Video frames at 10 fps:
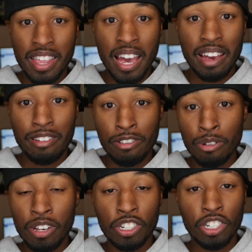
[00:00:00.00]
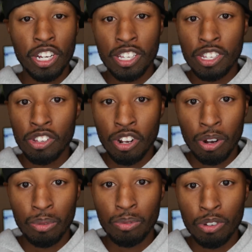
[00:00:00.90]
that you can just, you
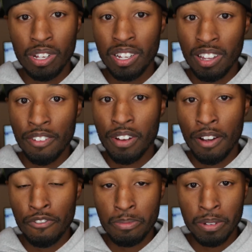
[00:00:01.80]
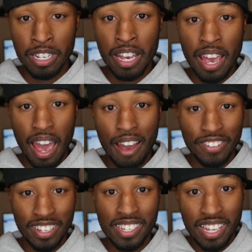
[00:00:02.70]
know, you can live comfortably
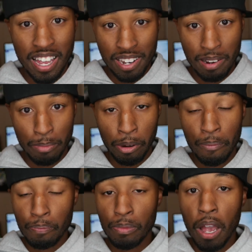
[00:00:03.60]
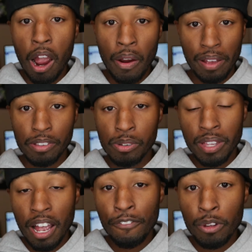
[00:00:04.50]
having a set number. All right, so
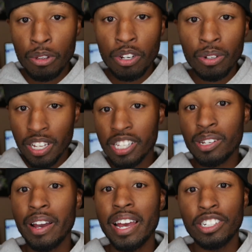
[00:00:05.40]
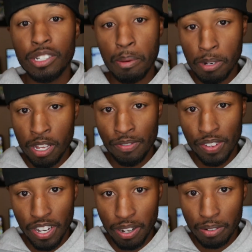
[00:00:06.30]
without further ado, let's go ahead and jump into the
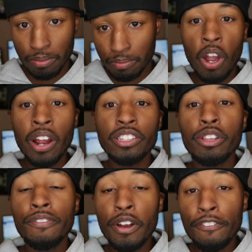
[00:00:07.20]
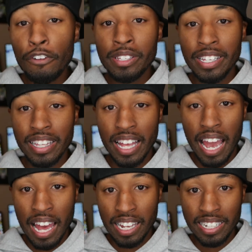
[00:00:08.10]
video. All right, so the very first thing that
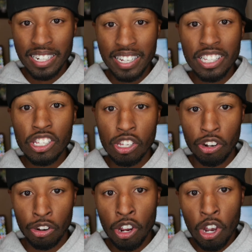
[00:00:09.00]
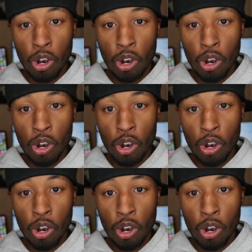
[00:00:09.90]
I like to consider